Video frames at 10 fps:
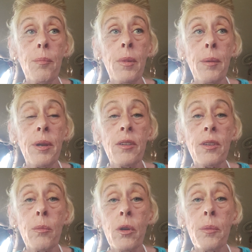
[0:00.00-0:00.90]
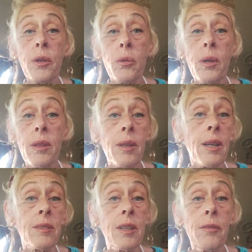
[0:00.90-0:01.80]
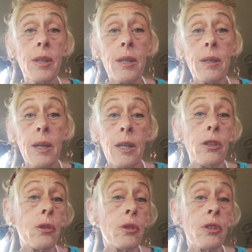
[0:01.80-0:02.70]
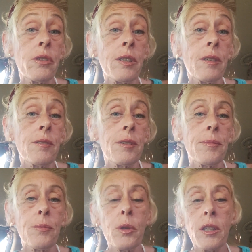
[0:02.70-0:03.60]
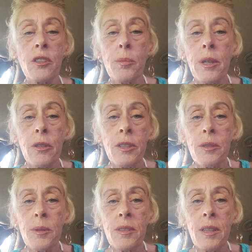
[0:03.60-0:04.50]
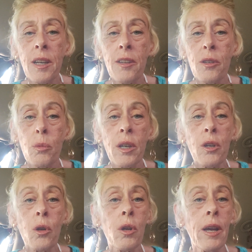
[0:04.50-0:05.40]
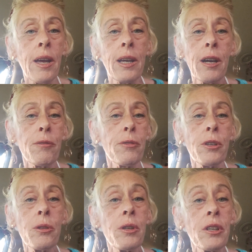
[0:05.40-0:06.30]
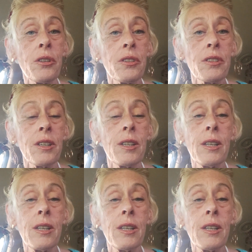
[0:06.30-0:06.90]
Maybe somewhere between Thanksgiving and New Year's Eve. We could spend Christmas together. We could all hang out for New Year's.